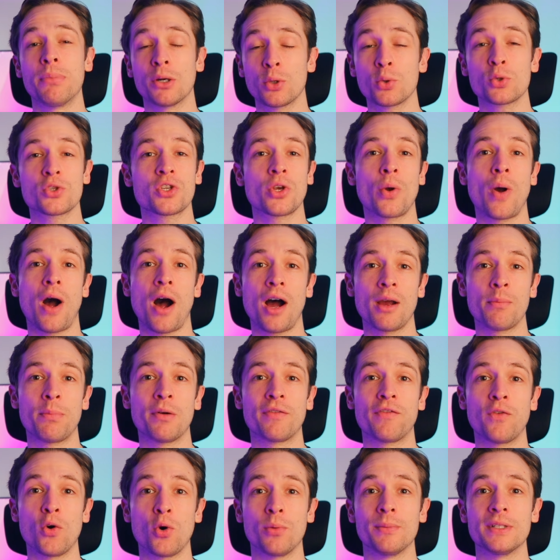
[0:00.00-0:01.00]
but also high
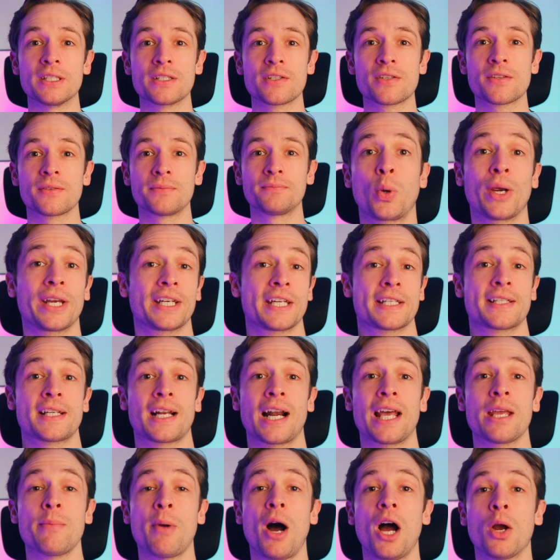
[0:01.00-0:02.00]
performance. Quick
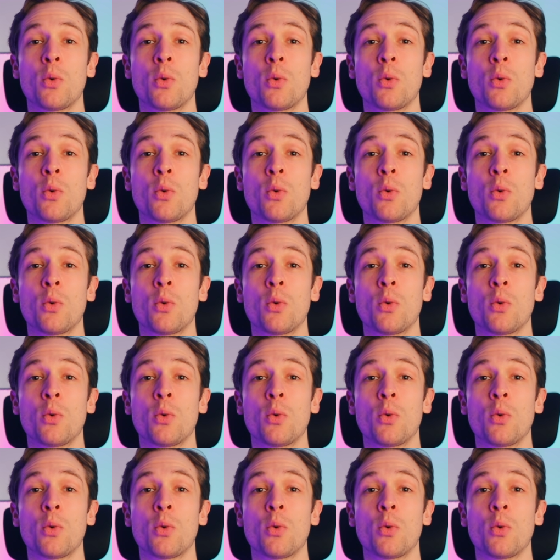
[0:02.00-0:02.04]
disclaimer,